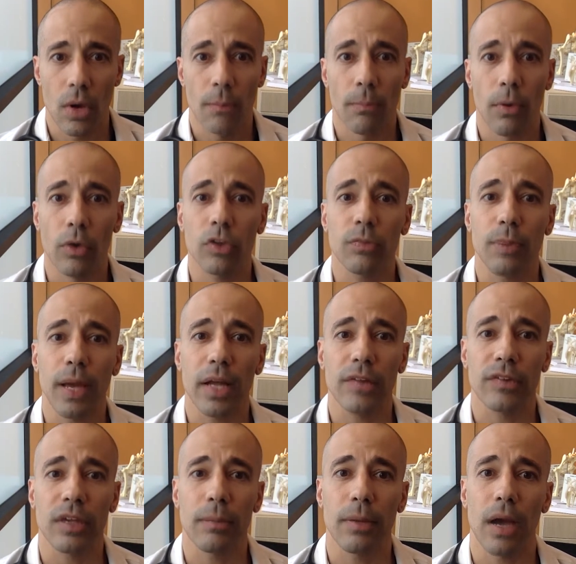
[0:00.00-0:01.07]
Most pets
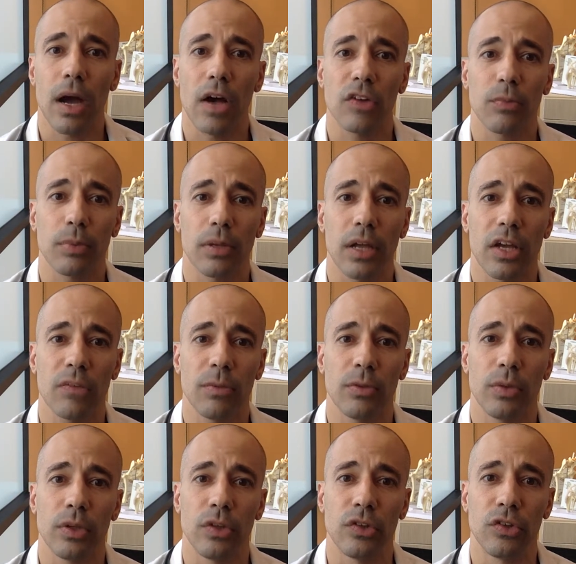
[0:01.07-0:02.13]
can be hospitalized
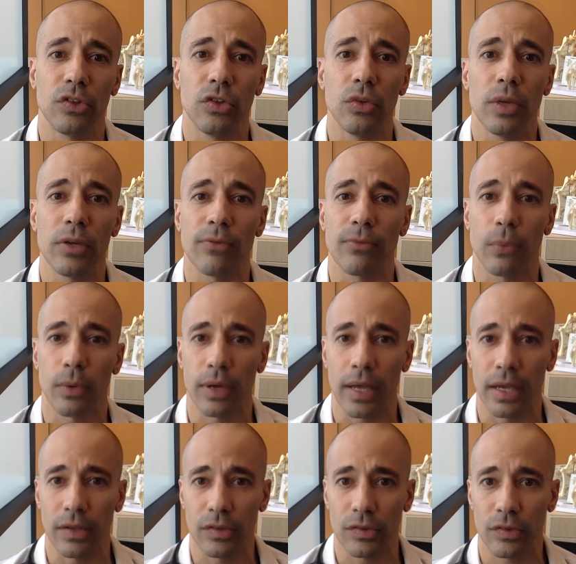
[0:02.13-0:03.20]
between two and four
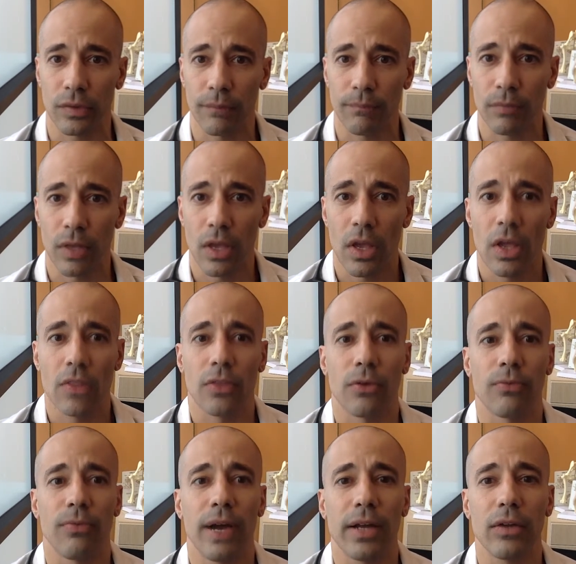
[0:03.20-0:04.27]
days. Their
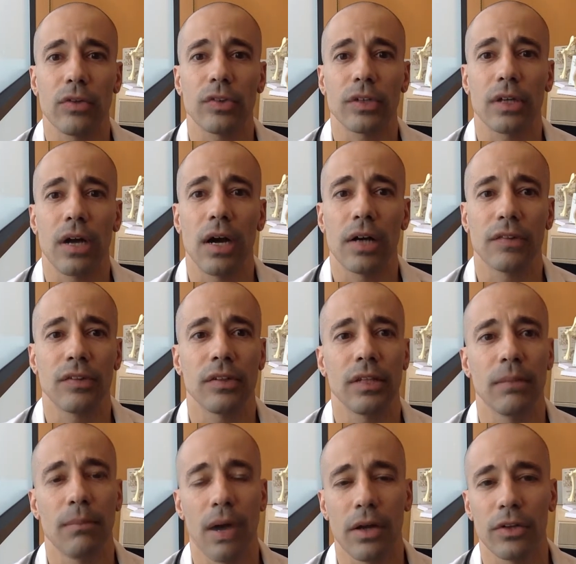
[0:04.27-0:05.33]
vitals are
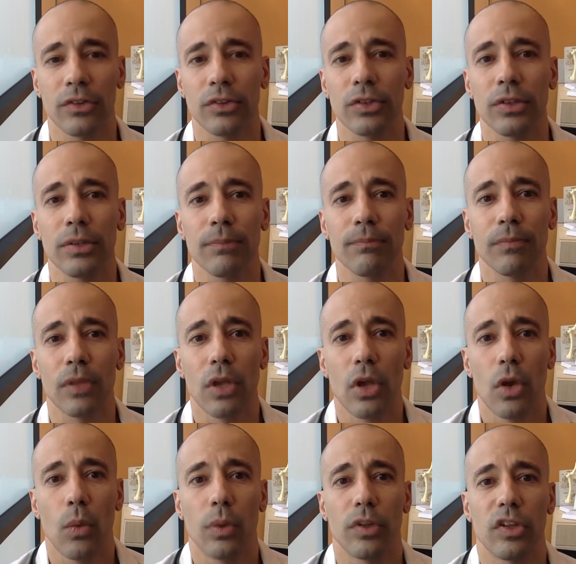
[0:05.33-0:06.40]
constantly monitored,
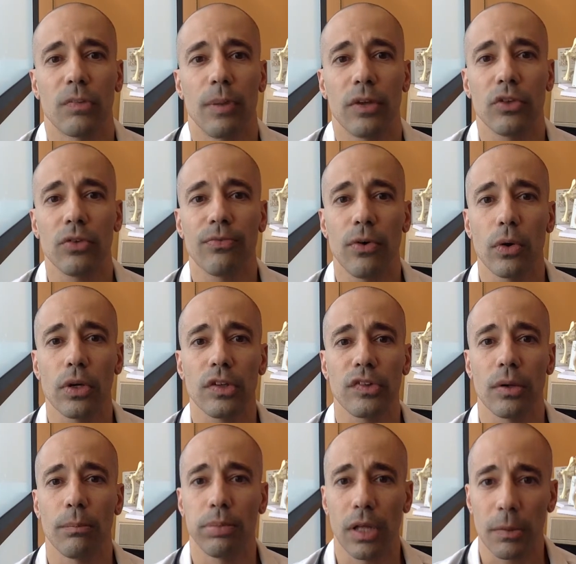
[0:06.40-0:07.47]
with a special focus
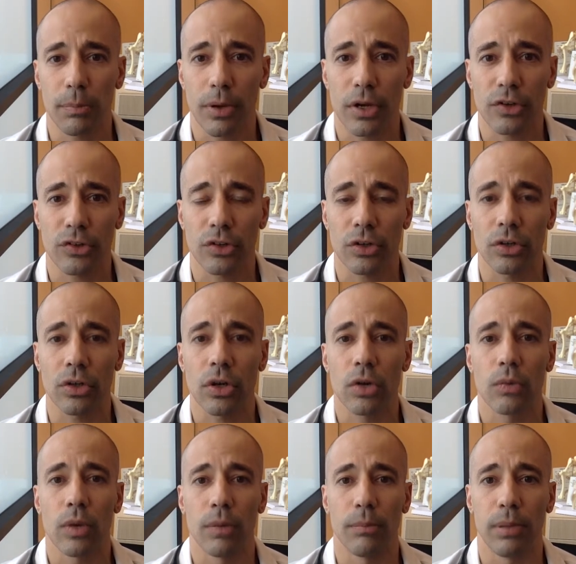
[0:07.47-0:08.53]
on blood pressure,
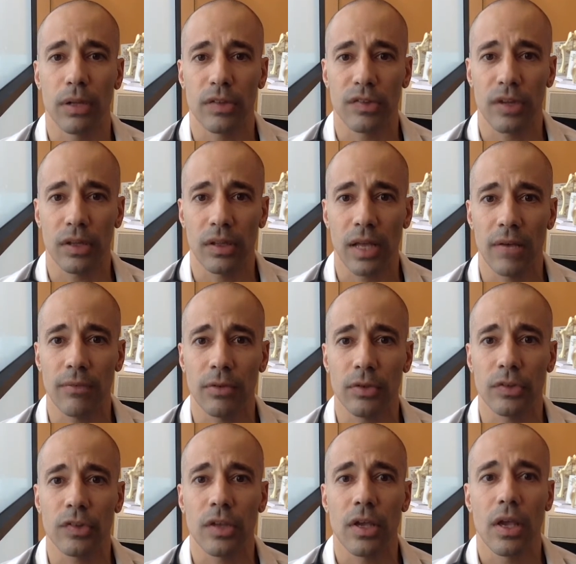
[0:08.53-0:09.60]
red blood cell
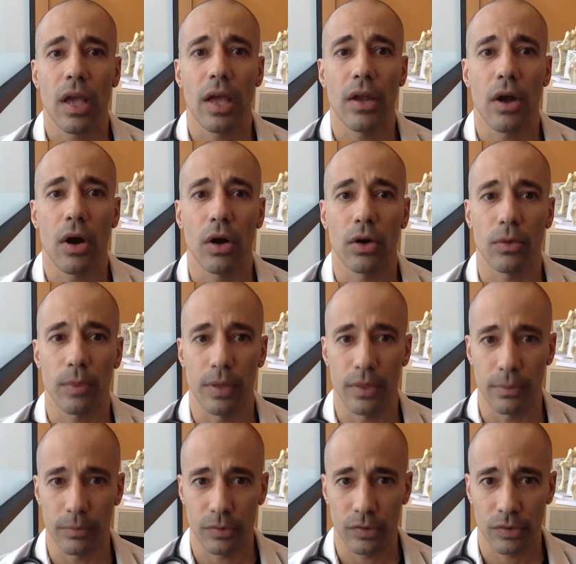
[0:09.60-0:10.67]
levels, and heart
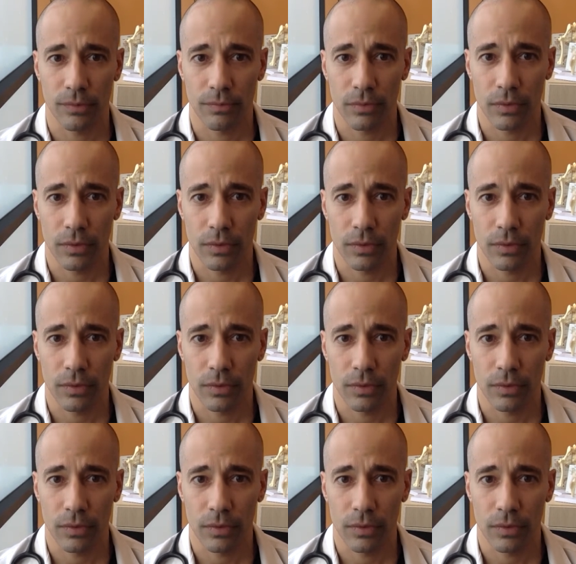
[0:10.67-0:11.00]
rhythms.